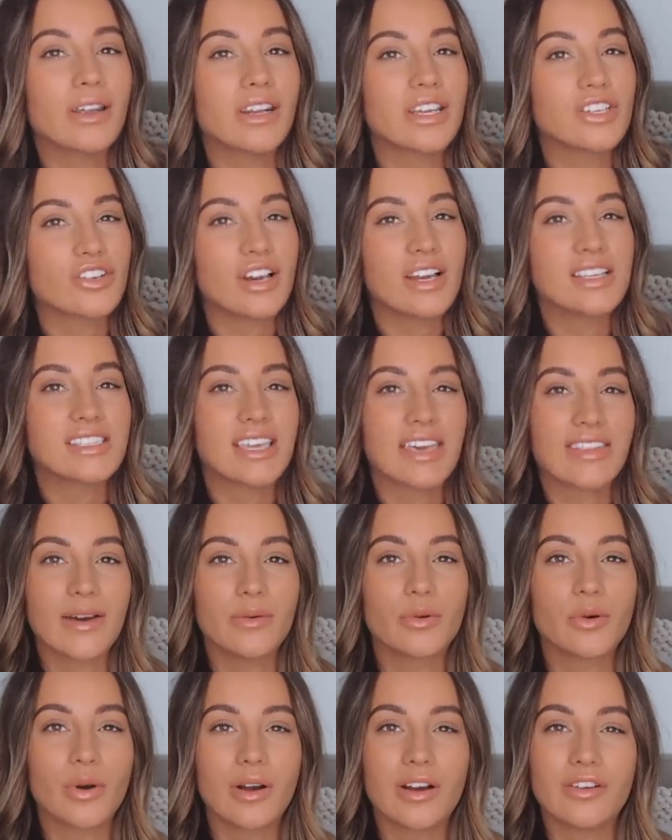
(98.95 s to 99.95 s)
and I tried to get that
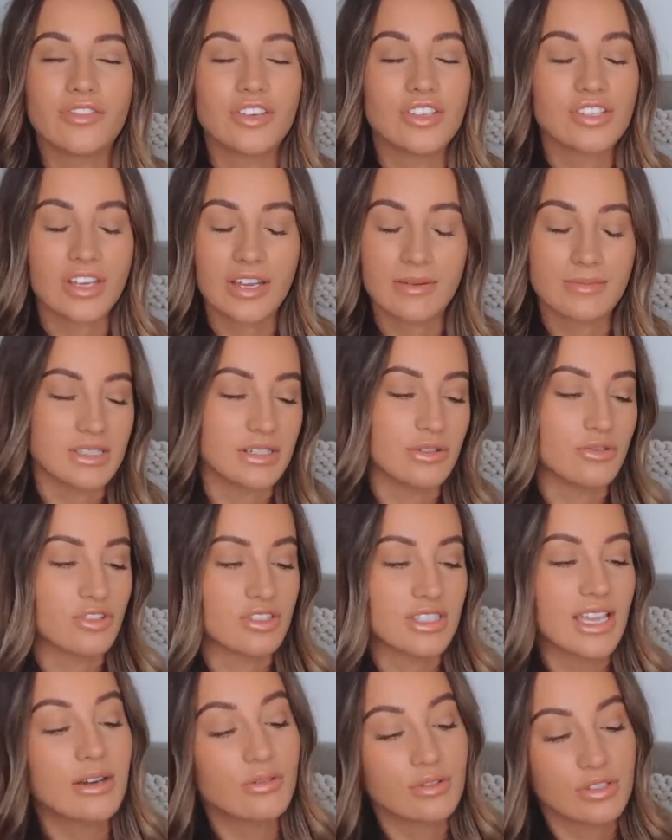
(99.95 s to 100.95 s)
one quite a few times and it was
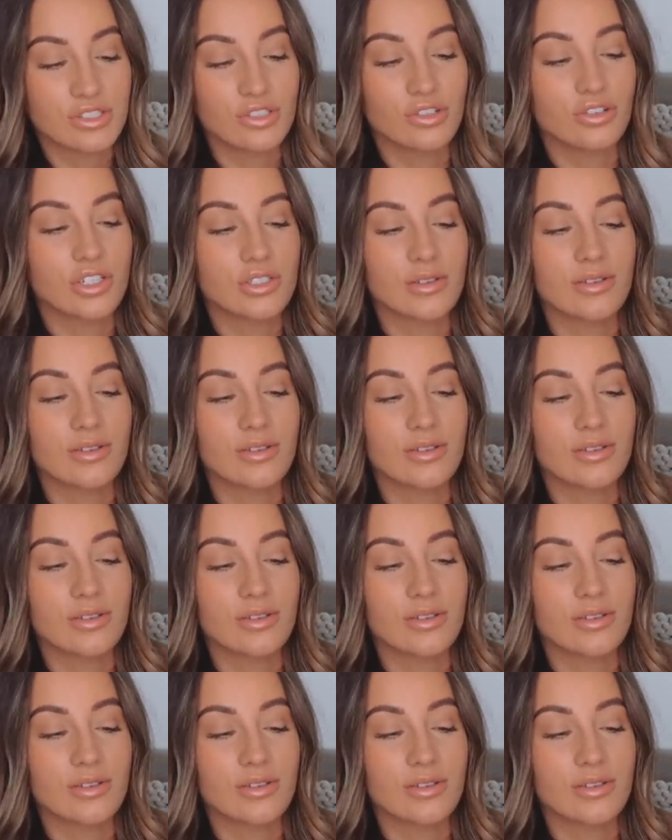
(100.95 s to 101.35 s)
just out of stock.